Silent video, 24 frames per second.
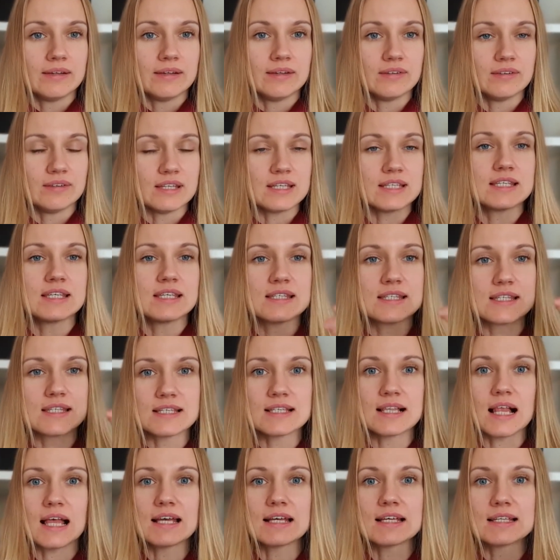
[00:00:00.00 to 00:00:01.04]
This is this
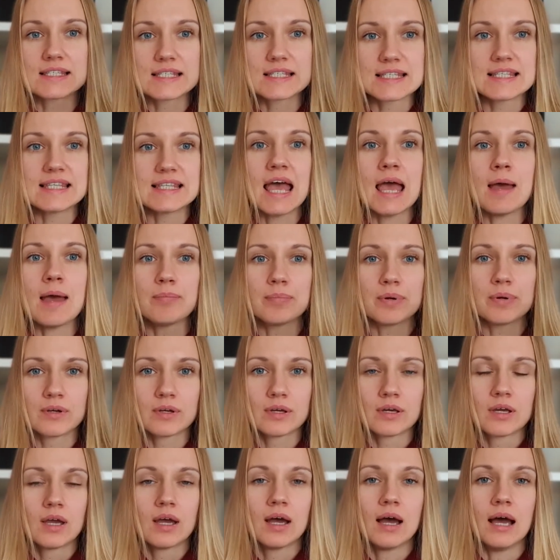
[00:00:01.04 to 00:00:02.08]
like snap
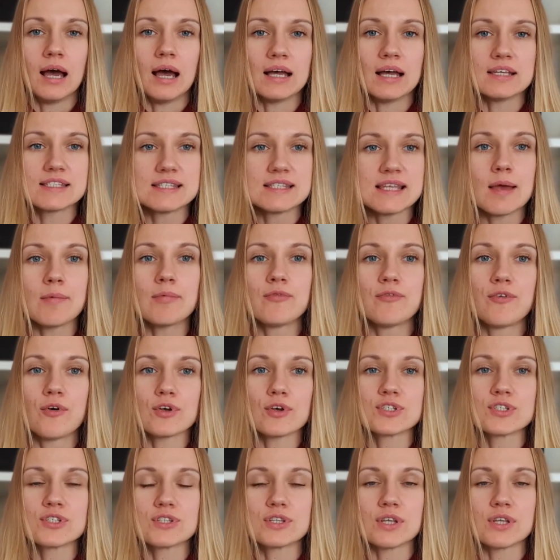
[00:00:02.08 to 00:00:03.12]
first